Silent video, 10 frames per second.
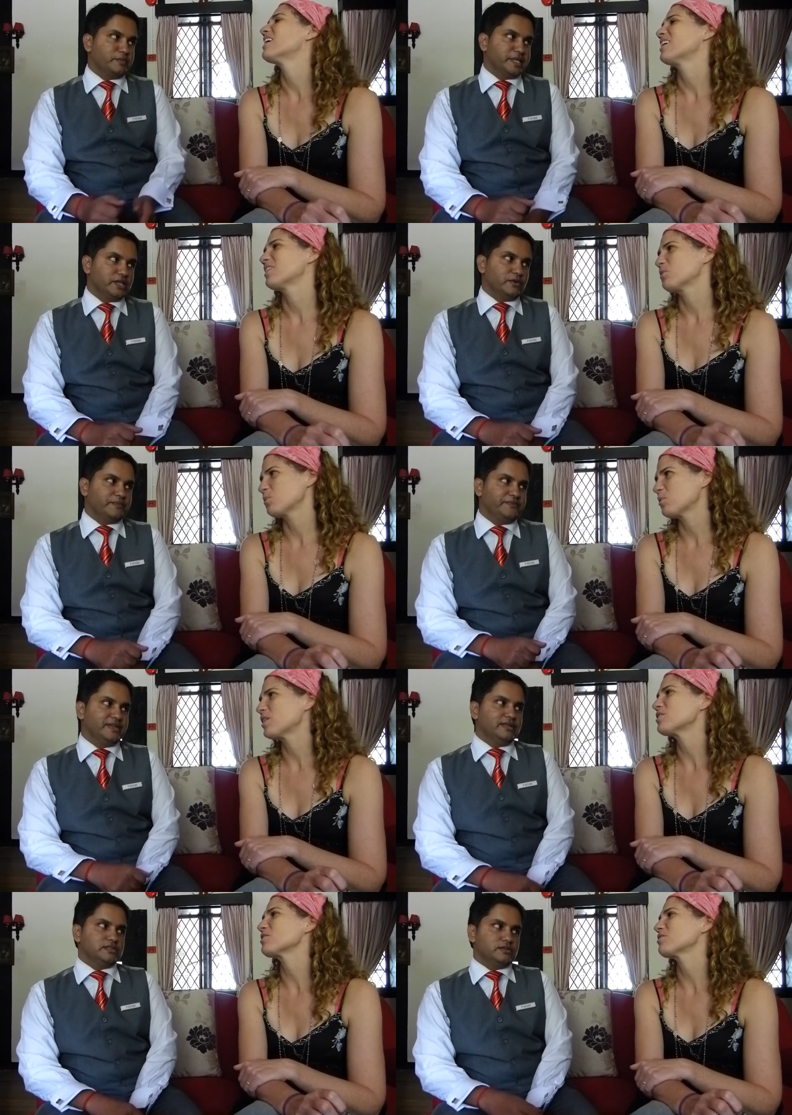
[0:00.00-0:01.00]
Speaker 1: tomato
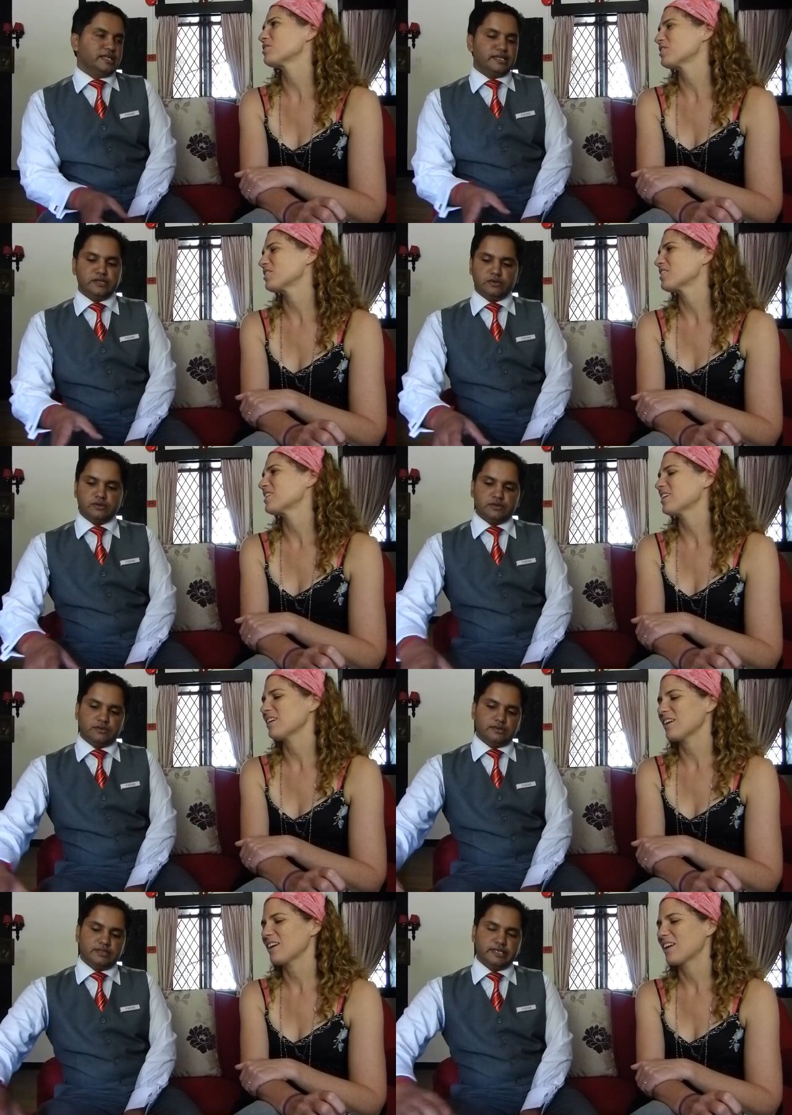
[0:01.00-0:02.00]
Wonderful. so then
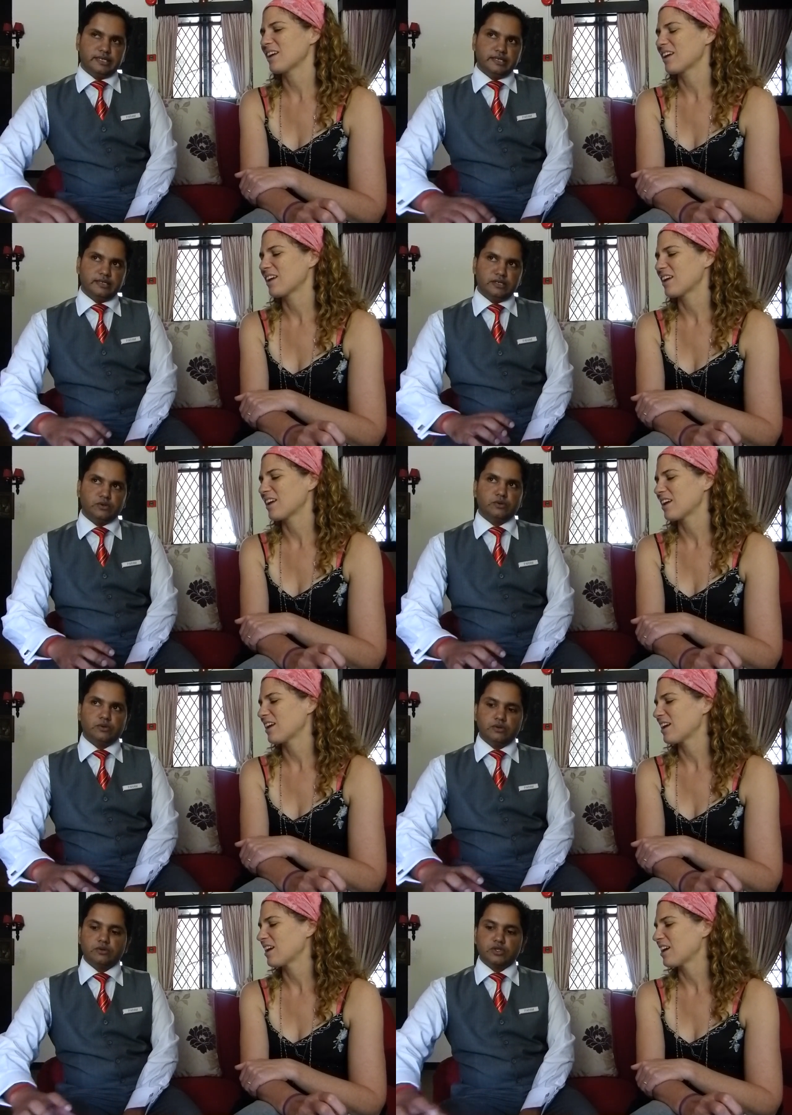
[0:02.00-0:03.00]
they know
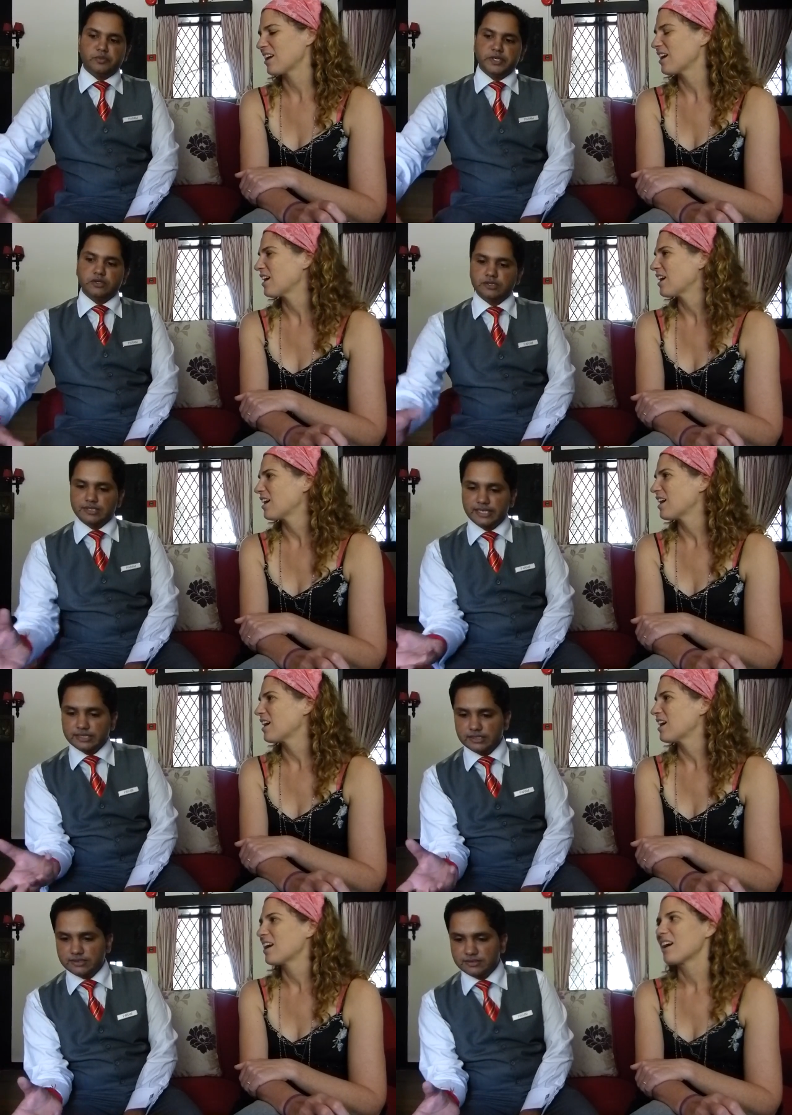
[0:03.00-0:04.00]
oh tomato is like
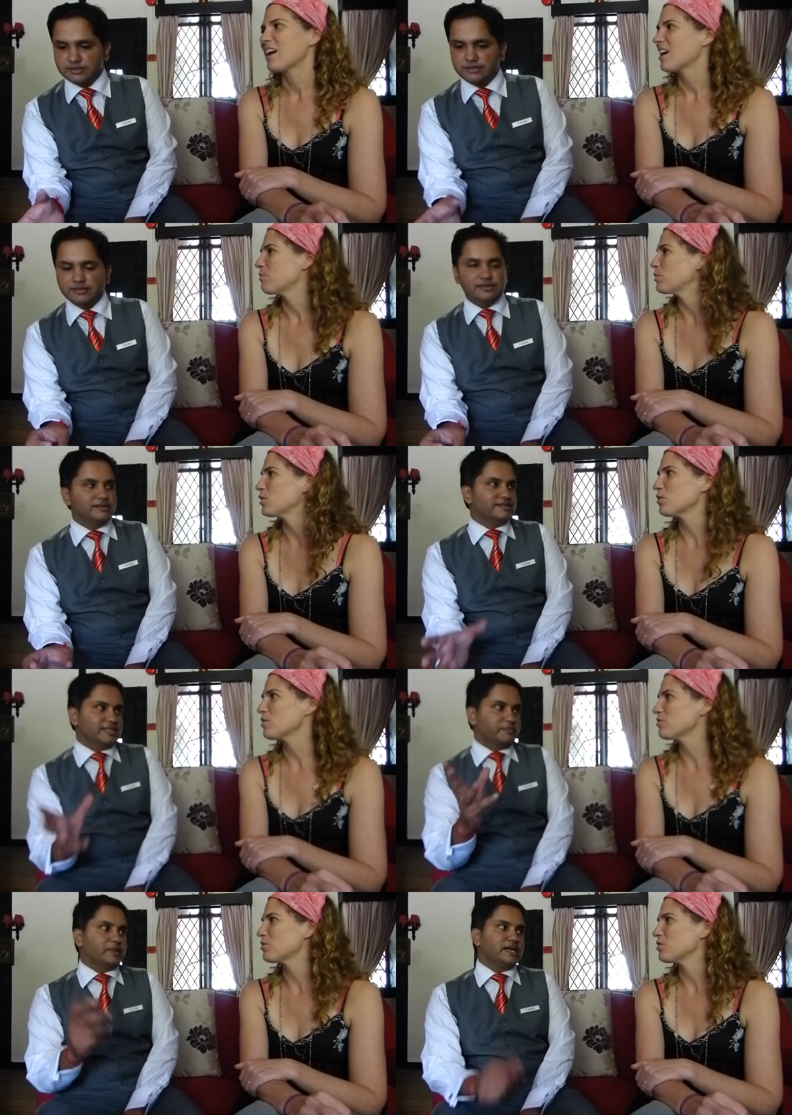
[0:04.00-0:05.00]
this
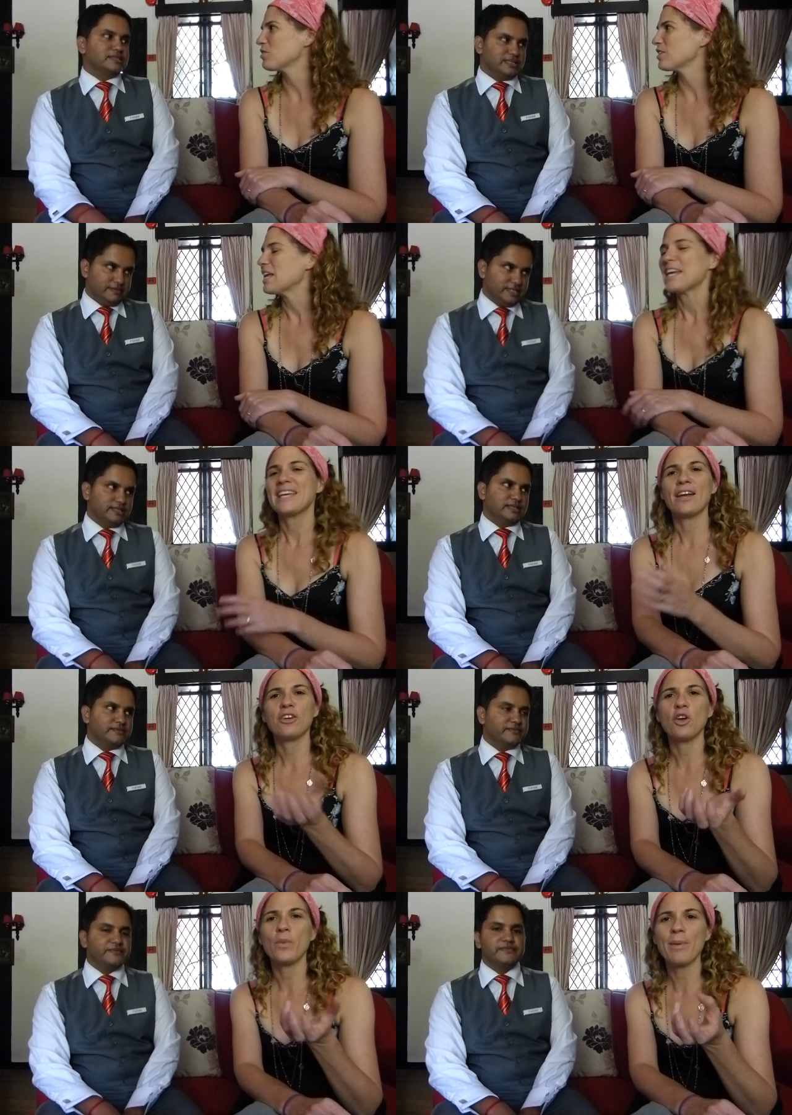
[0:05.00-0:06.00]
Beautiful. yeah,
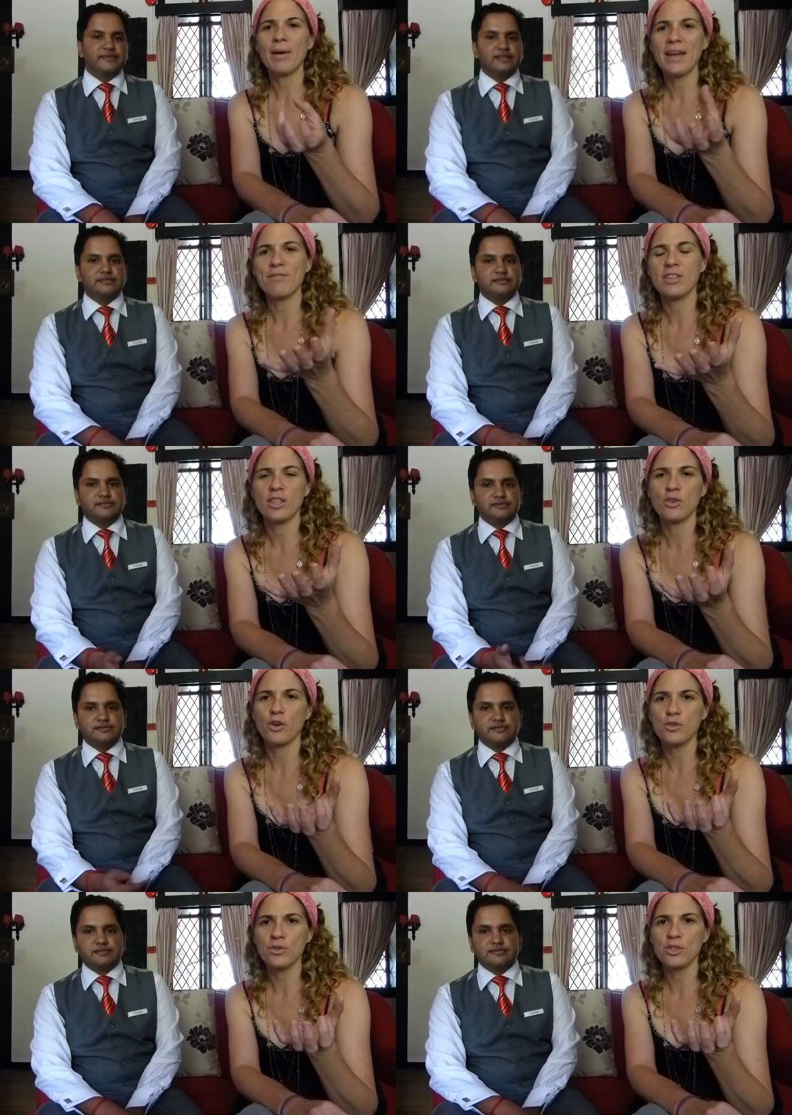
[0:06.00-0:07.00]
you know,
Speaker 2: we buy everything in the
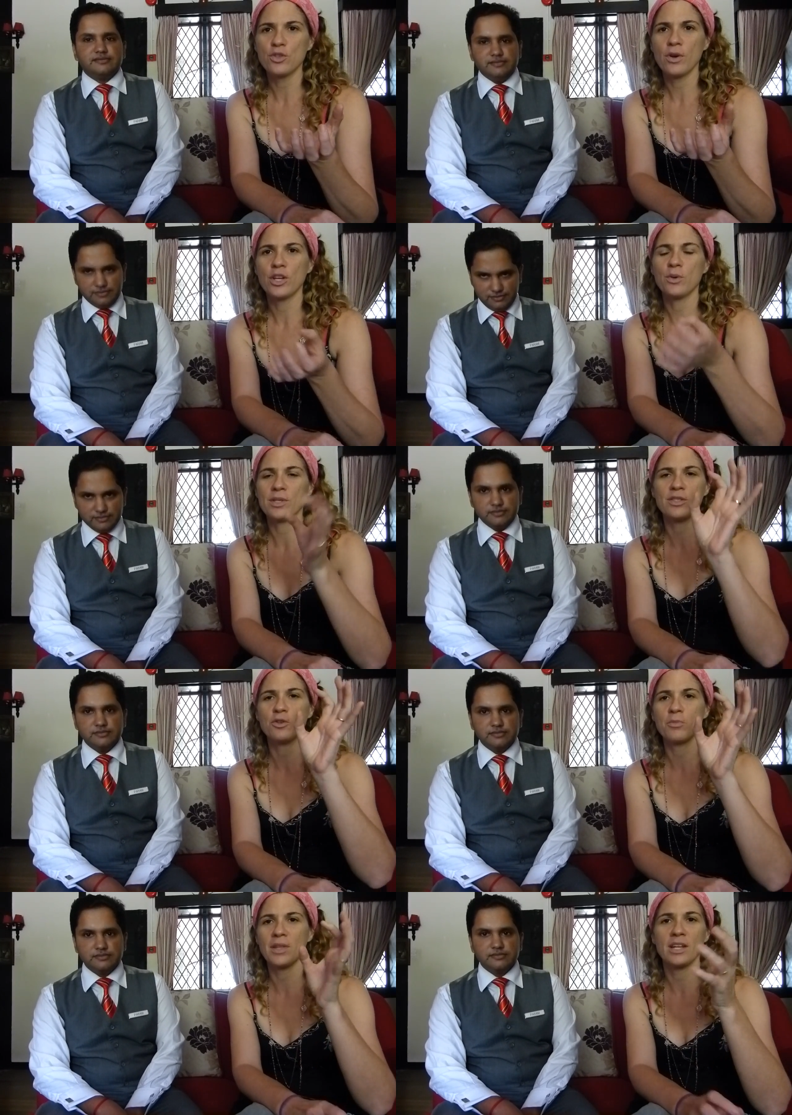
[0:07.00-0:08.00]
grocery store and you
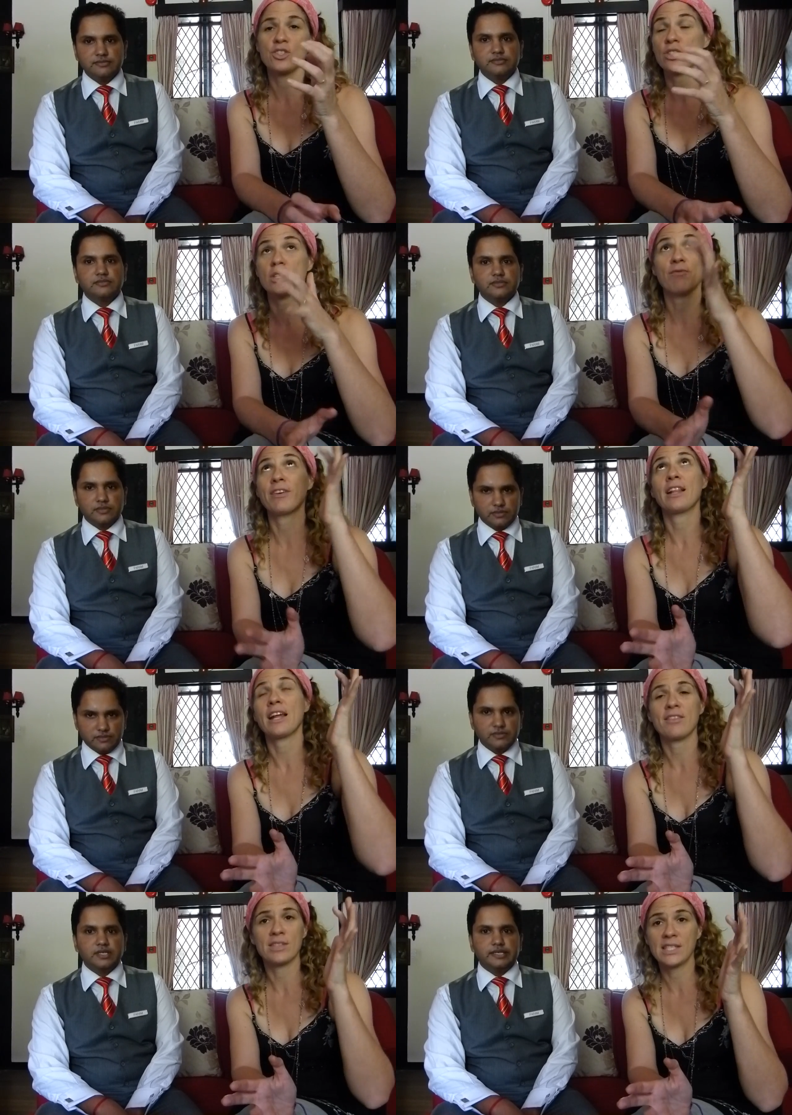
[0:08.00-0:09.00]
assume that it just fell
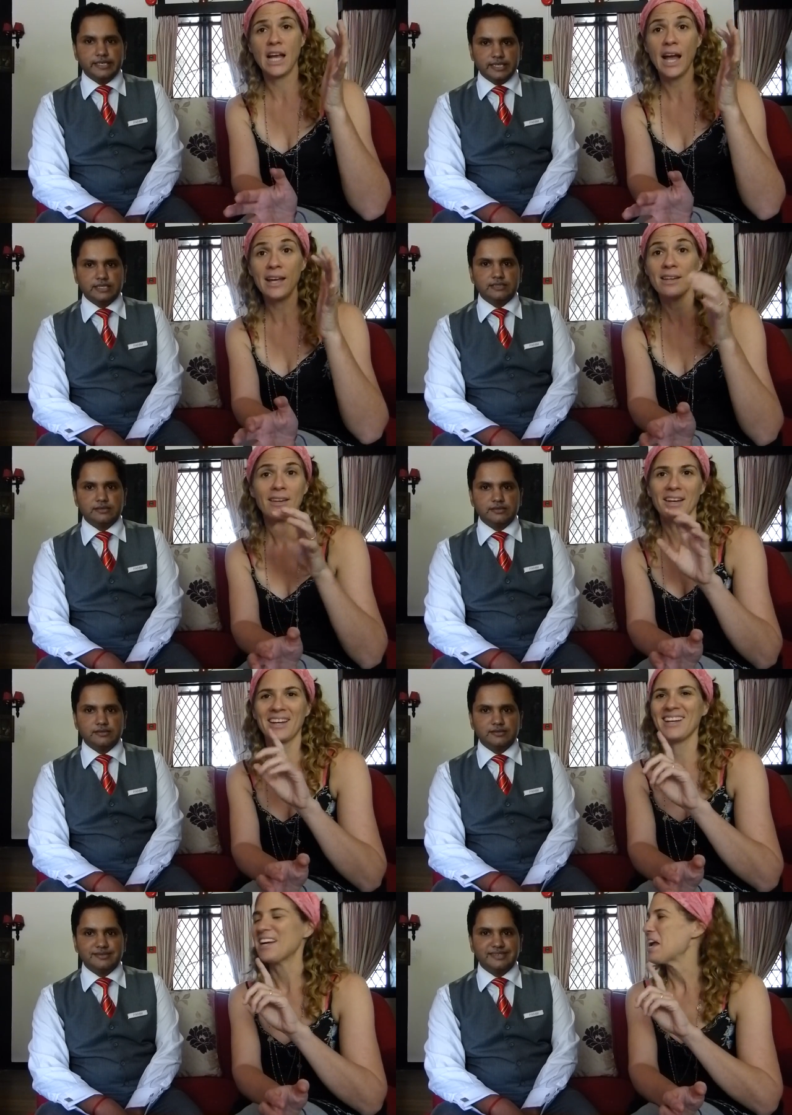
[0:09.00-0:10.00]
out of the sky.
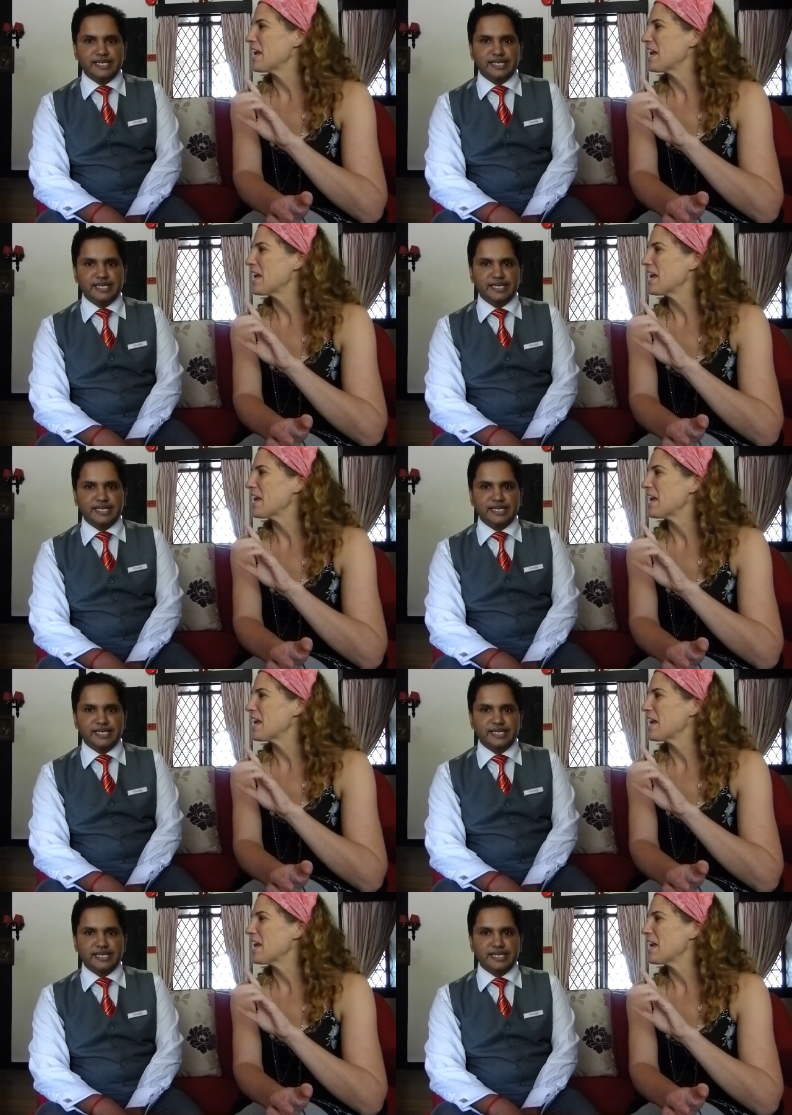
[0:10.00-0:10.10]
Yes.